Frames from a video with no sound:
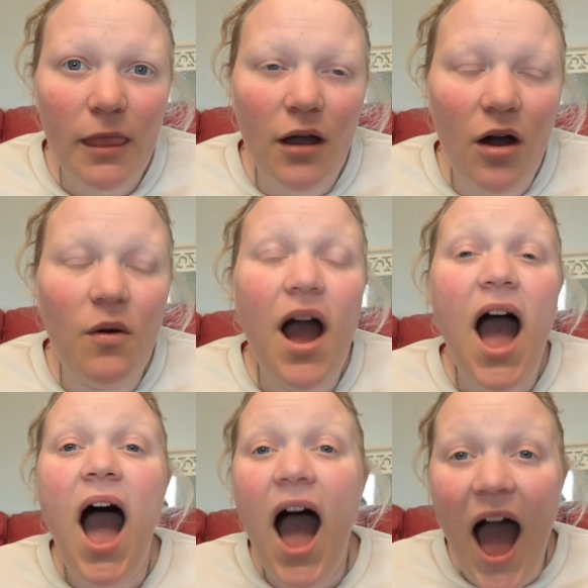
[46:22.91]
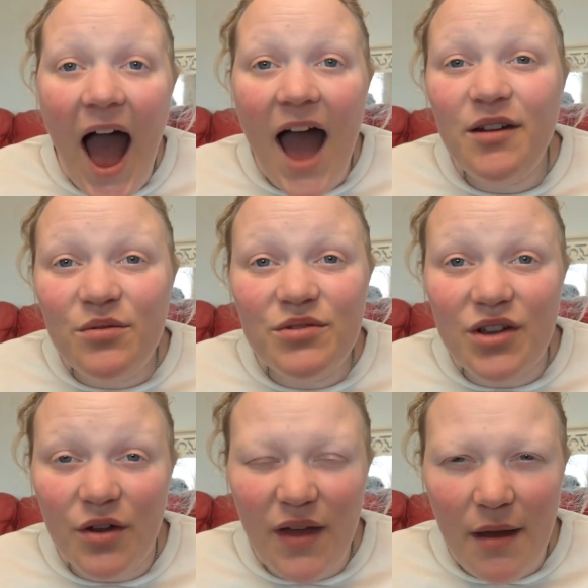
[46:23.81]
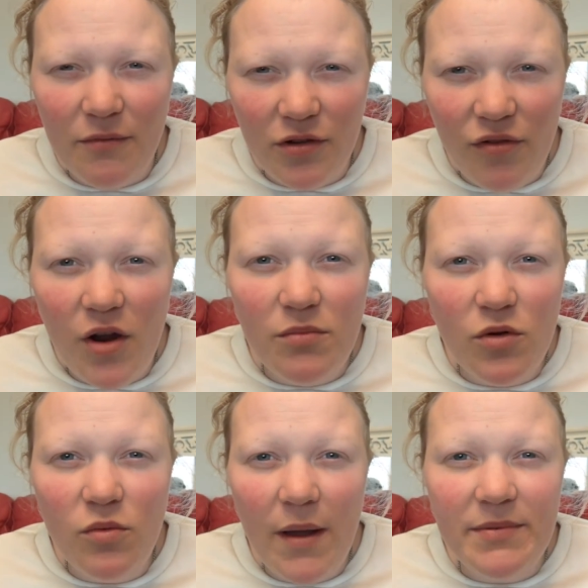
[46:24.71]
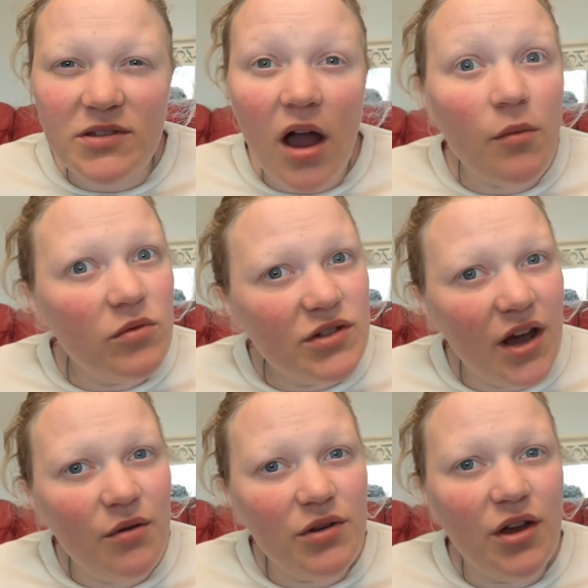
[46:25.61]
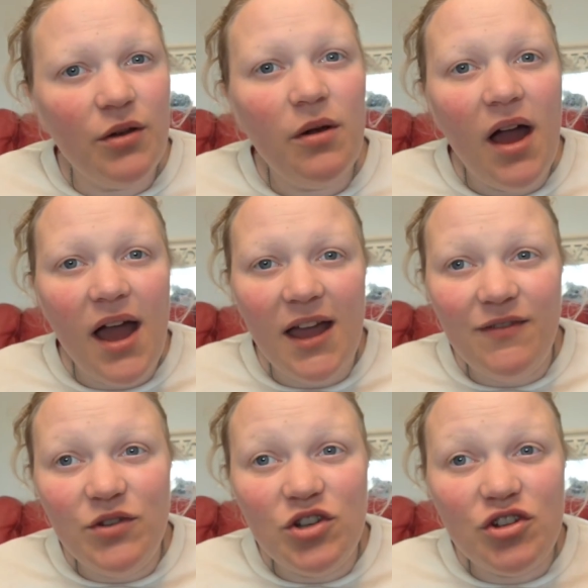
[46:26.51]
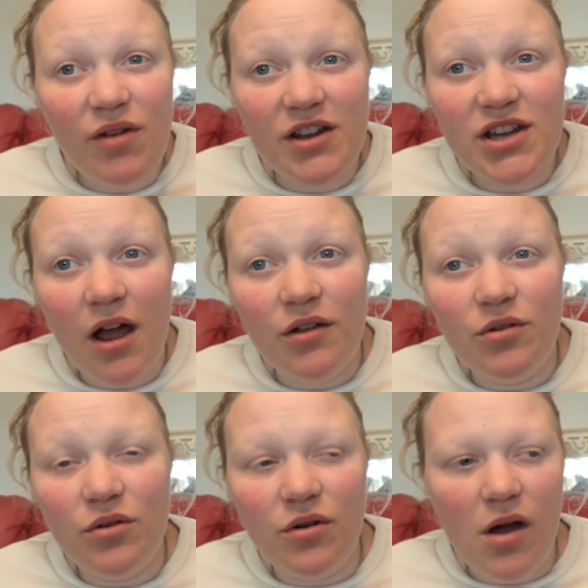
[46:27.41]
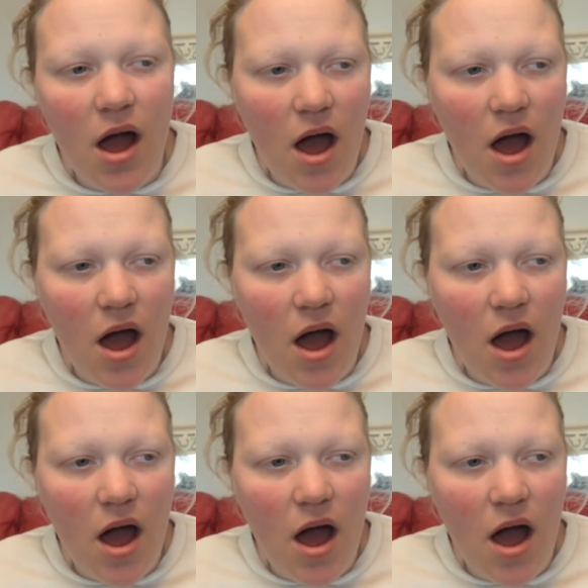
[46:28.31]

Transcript: Oh, and also that Grow More website will tell you if you stretch out your,